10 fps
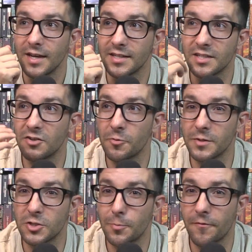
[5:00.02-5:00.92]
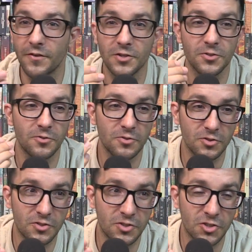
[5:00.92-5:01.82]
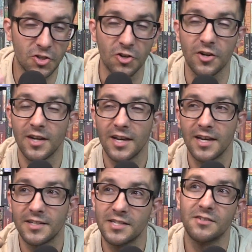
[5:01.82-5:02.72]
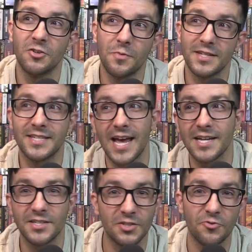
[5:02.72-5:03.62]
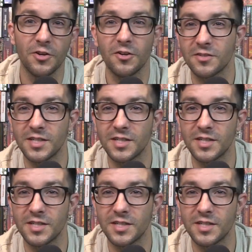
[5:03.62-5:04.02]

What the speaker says: Is it a little bit superficial? Sure. Is it a little bit Assassin's Creed on